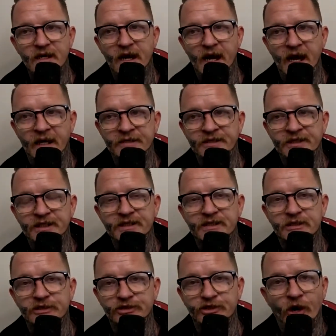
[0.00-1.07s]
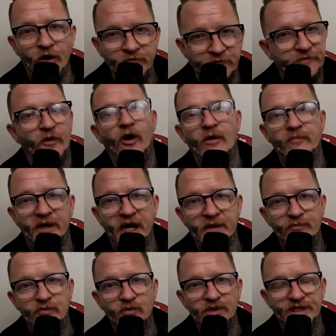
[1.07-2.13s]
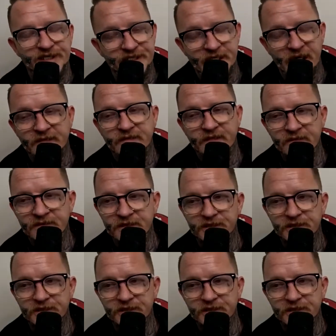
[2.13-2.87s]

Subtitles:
and just don't fight people this sentence.